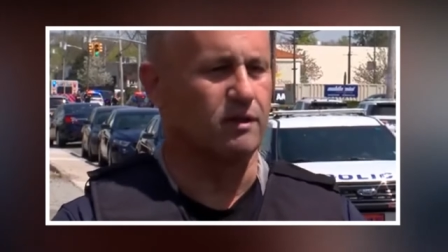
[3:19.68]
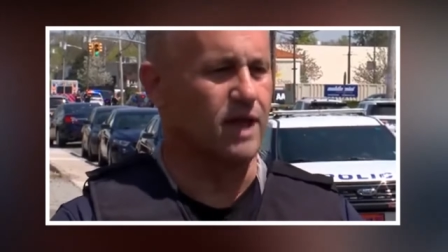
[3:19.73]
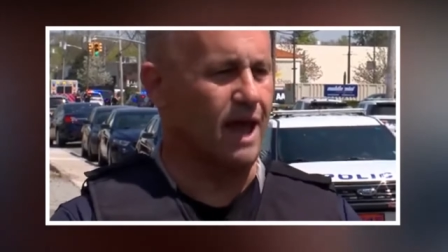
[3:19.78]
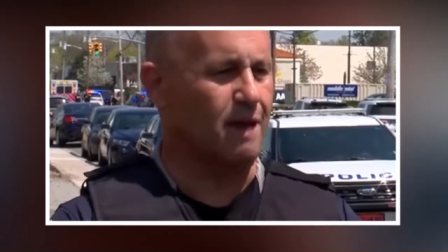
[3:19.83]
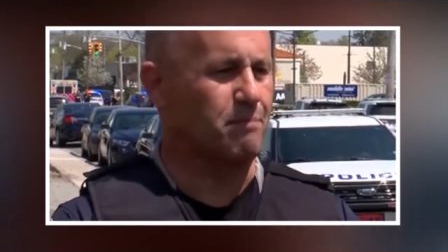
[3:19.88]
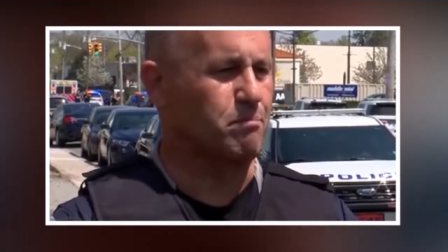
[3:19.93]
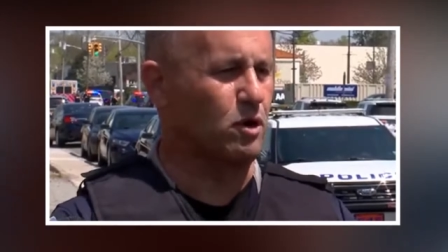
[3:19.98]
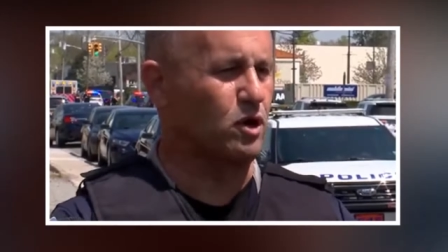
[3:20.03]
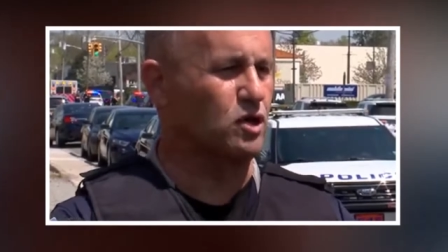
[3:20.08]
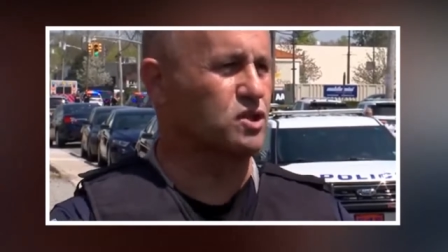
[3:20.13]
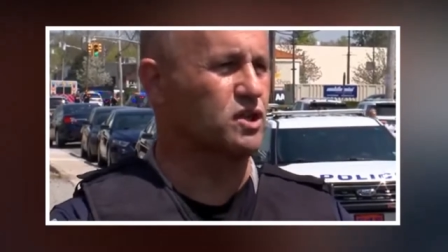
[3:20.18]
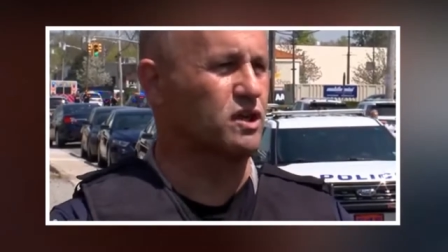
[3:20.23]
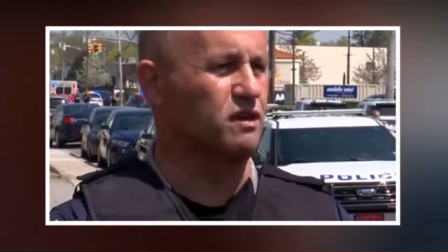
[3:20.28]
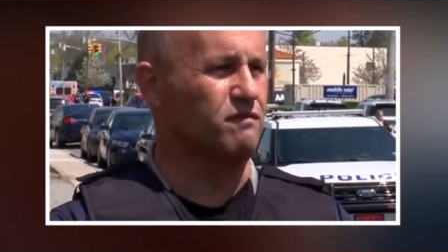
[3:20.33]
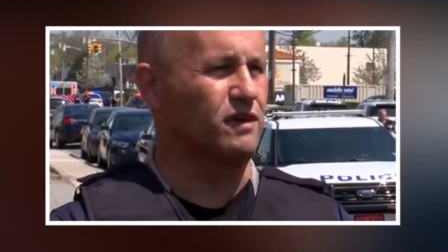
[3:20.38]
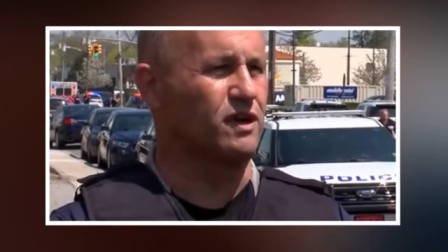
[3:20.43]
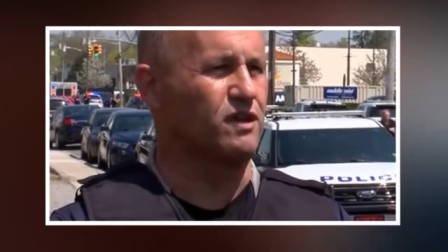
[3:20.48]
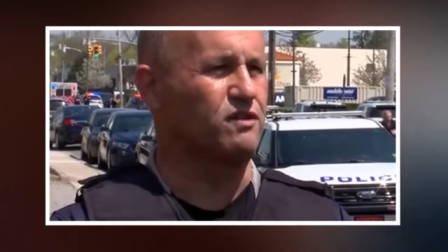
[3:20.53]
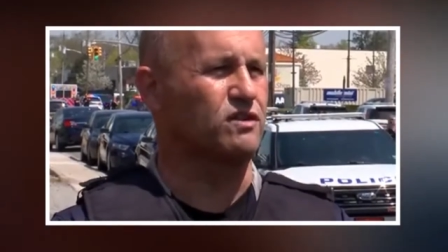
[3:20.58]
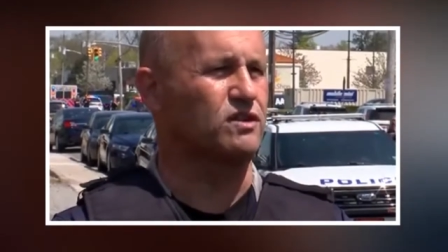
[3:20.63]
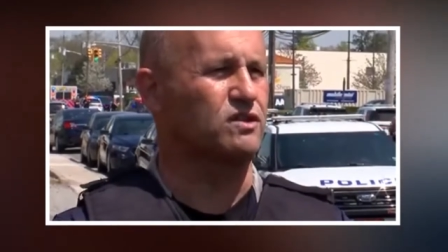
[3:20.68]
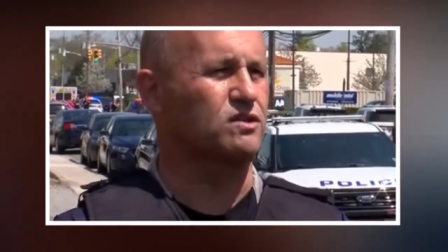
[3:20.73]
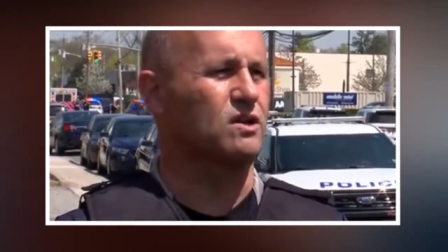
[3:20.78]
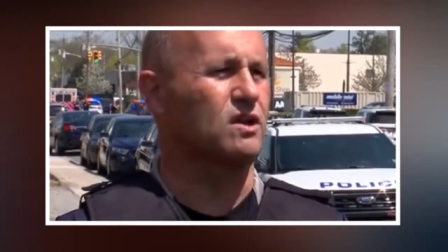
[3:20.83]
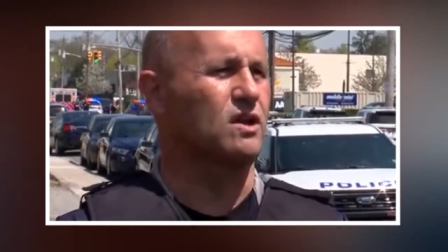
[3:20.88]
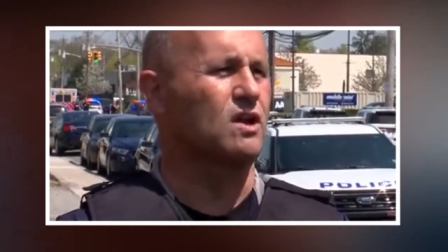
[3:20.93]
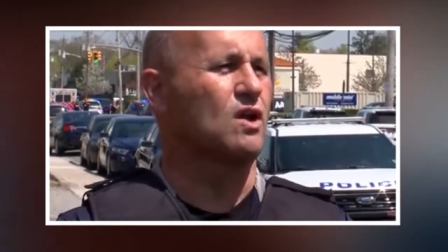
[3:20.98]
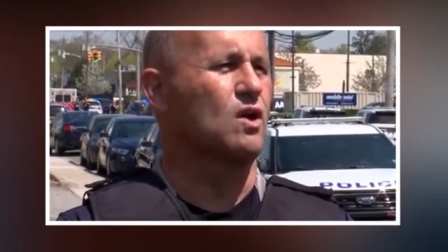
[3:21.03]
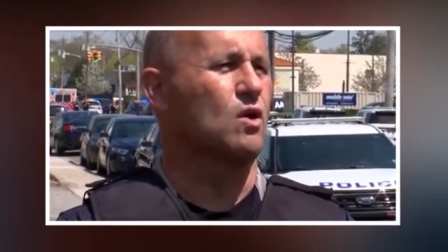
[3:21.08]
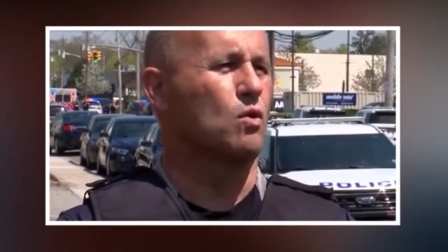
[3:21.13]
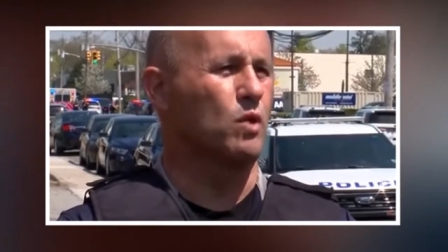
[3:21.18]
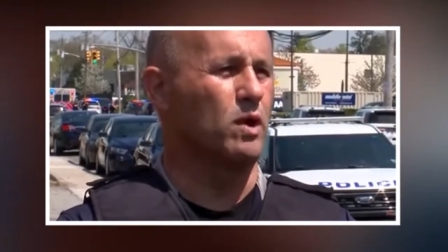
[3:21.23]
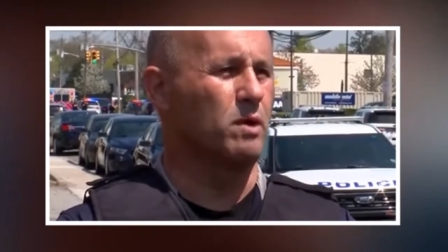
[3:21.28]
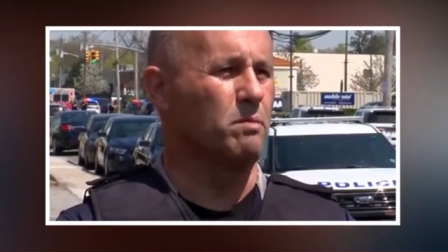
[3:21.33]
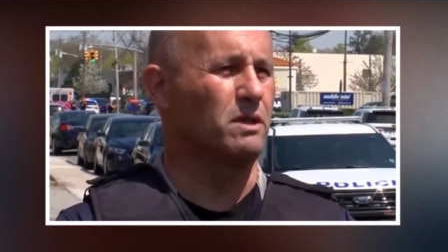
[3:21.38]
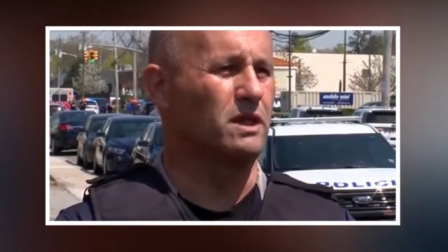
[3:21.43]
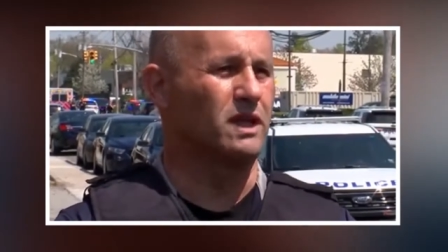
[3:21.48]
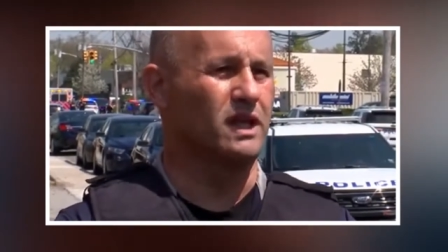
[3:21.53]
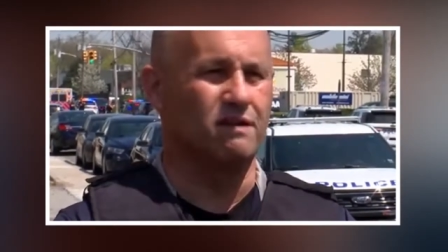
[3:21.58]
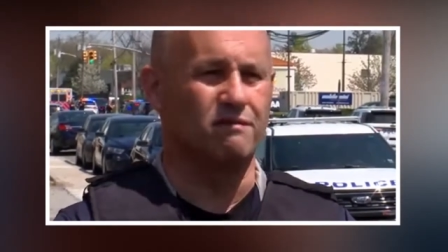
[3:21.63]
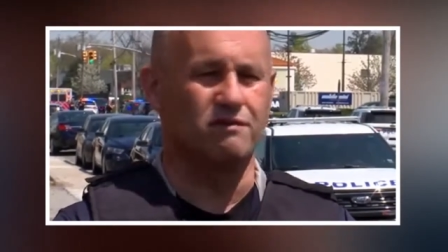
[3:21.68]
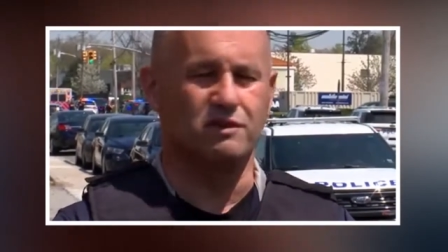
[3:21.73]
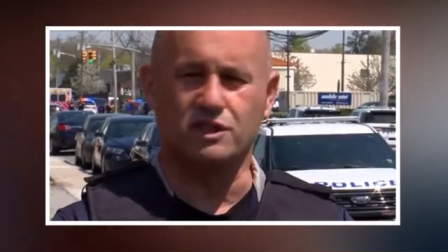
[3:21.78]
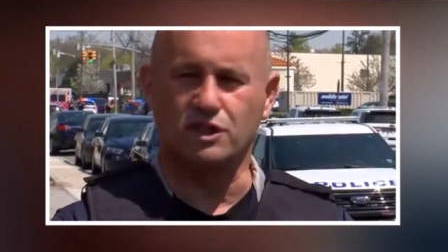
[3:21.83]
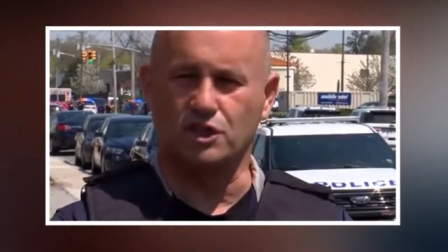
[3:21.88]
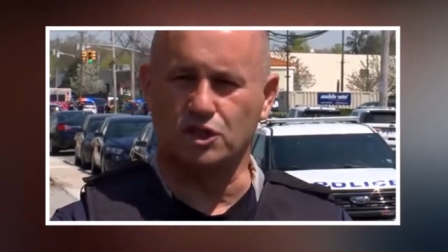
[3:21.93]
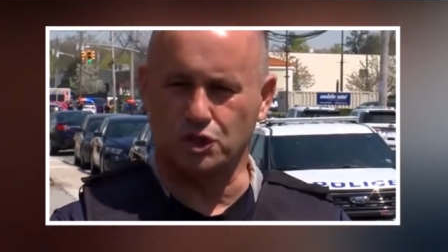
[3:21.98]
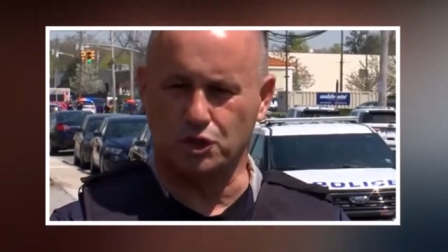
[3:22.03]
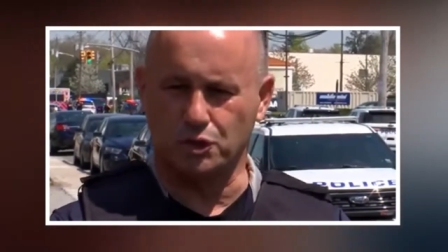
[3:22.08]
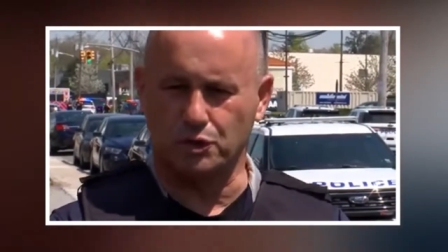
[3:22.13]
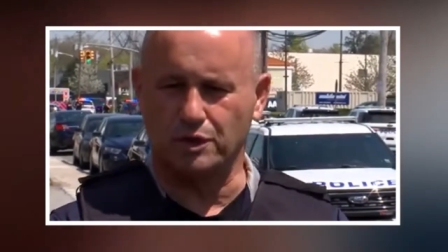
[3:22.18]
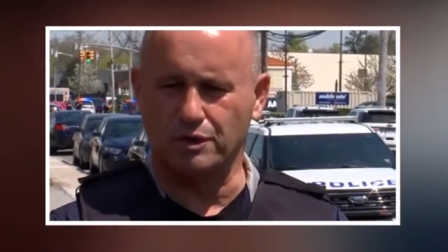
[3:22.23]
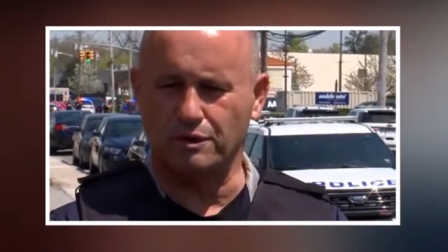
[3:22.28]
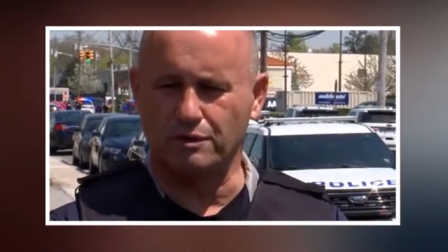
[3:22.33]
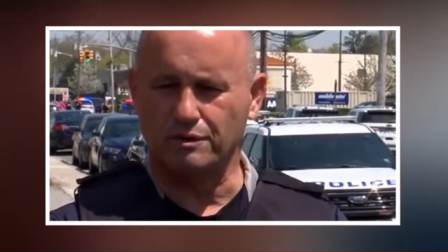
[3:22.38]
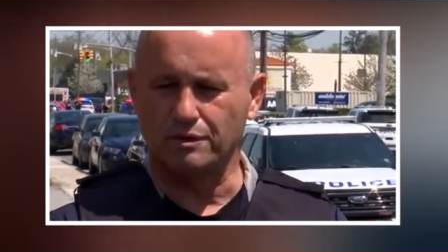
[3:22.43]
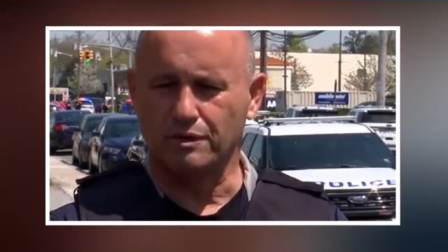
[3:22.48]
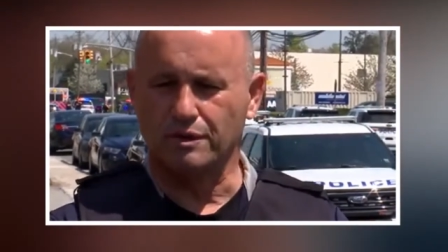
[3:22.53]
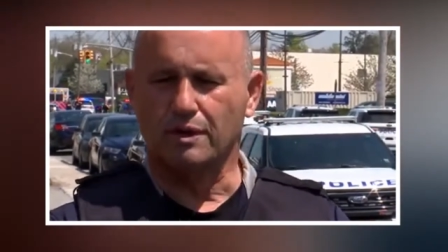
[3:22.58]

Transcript: That person of interest, we believe, is the shooter